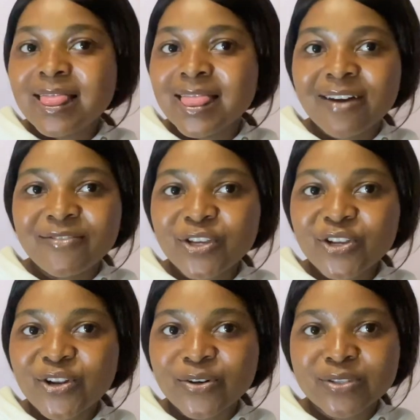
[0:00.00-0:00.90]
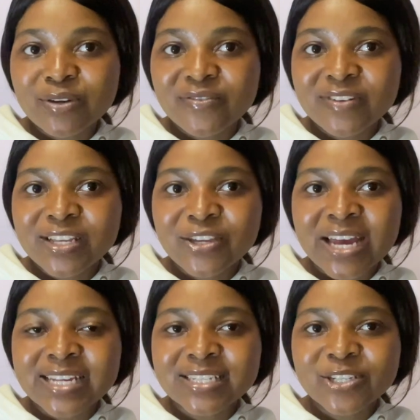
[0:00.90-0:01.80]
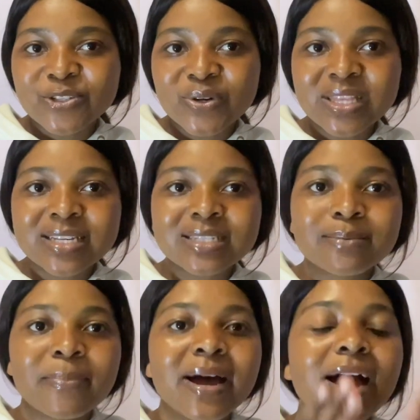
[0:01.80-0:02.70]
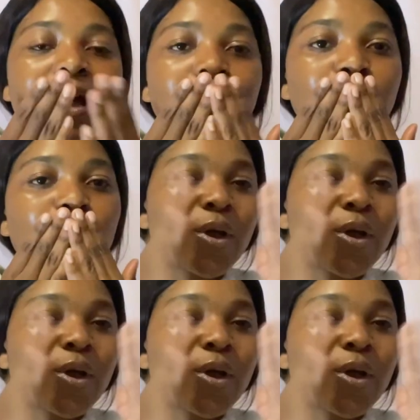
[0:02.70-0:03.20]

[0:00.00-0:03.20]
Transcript: Love you loads. Hopefully you guys enjoy this. Bye.